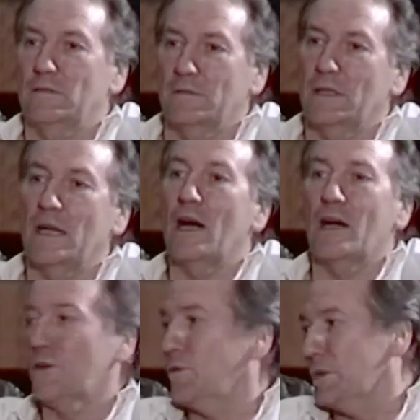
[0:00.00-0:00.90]
the
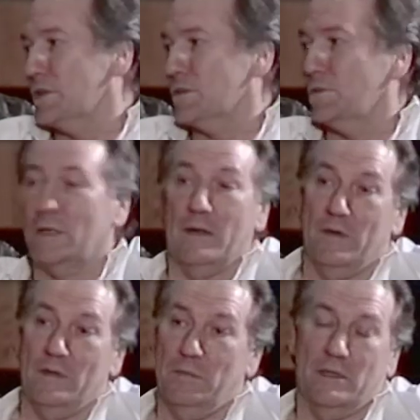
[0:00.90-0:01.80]
car noise or
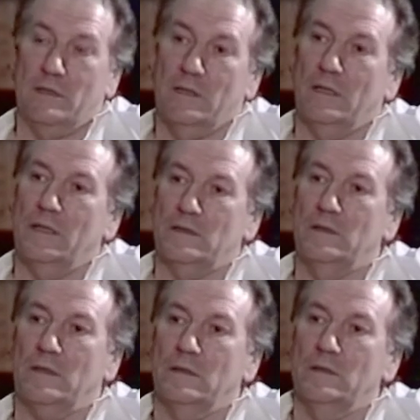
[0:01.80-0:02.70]
whatever, but it's
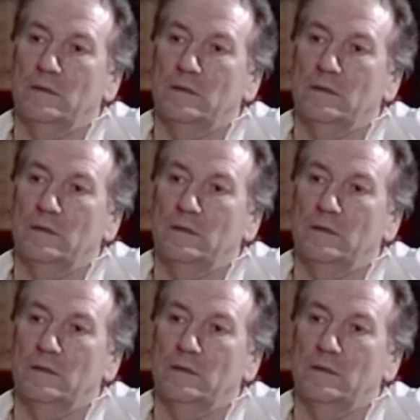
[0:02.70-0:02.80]
not